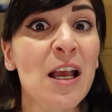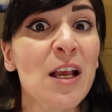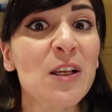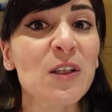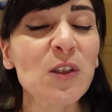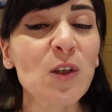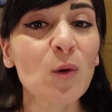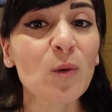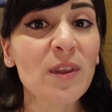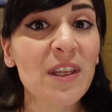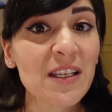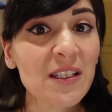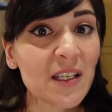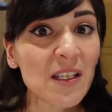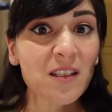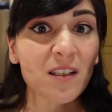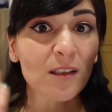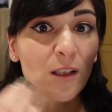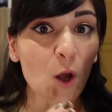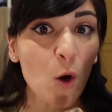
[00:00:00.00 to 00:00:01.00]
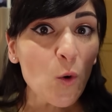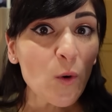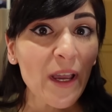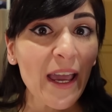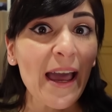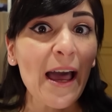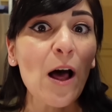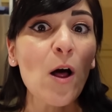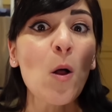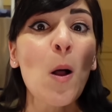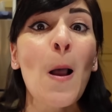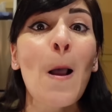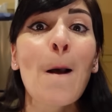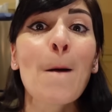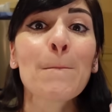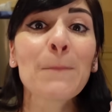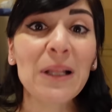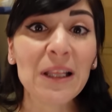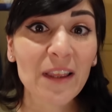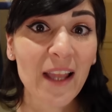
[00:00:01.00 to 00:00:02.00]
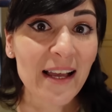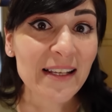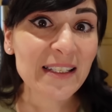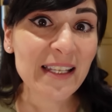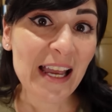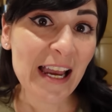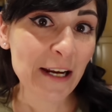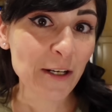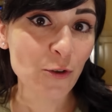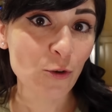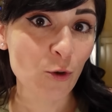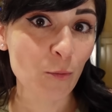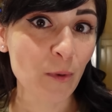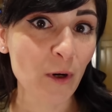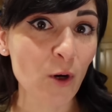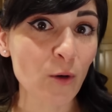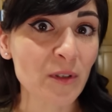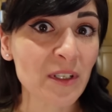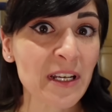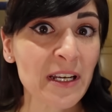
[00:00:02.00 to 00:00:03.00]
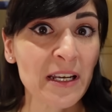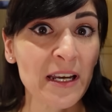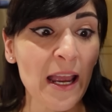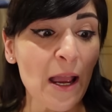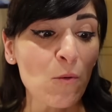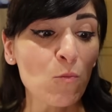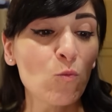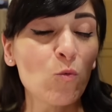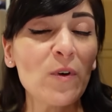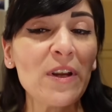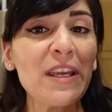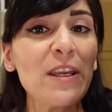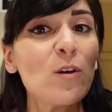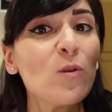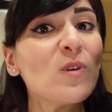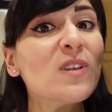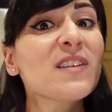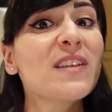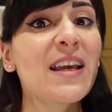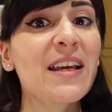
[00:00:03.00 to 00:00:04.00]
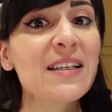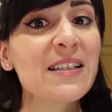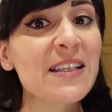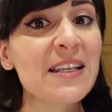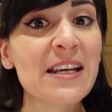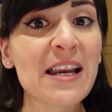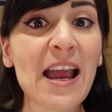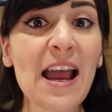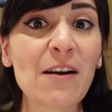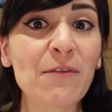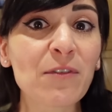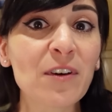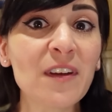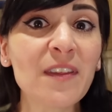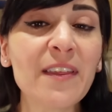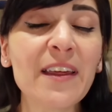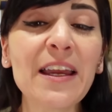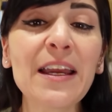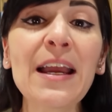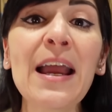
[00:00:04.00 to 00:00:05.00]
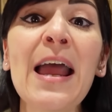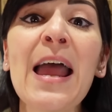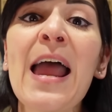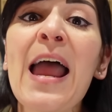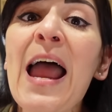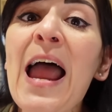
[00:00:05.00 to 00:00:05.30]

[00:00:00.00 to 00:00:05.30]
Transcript: So this is low cal plus extra protein and we use this in everything.